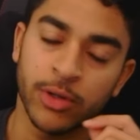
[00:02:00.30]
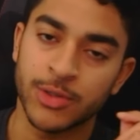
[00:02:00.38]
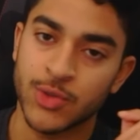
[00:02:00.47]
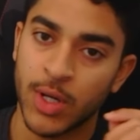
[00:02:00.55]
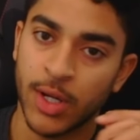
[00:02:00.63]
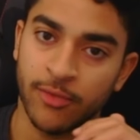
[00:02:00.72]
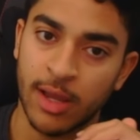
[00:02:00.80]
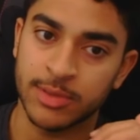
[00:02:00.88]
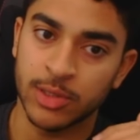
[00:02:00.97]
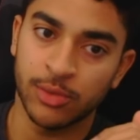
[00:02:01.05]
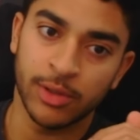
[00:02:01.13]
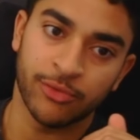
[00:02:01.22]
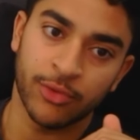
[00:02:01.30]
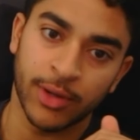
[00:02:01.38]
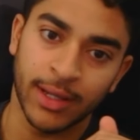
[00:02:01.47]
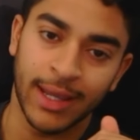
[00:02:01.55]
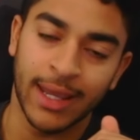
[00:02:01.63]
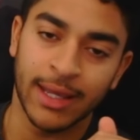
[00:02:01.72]
you can join it for absolutely
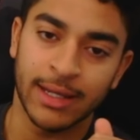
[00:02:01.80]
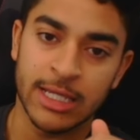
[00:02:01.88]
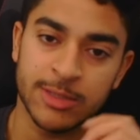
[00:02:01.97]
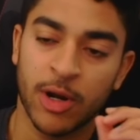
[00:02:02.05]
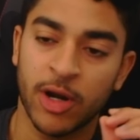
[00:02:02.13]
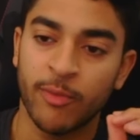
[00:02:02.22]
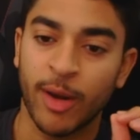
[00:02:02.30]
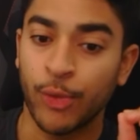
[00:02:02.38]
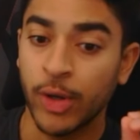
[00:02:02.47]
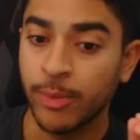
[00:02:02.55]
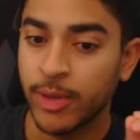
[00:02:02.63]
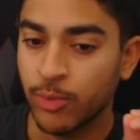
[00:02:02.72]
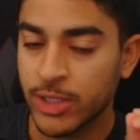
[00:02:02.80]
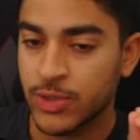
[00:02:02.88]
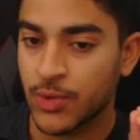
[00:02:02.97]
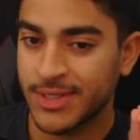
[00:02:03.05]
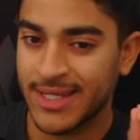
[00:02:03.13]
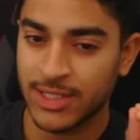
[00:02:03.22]
free. And as part of my premium
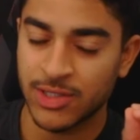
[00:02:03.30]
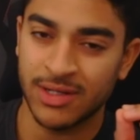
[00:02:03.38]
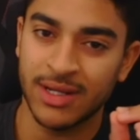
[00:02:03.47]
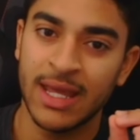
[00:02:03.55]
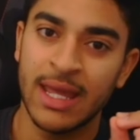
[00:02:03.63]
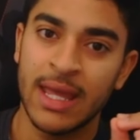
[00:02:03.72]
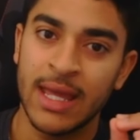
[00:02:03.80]
resource section,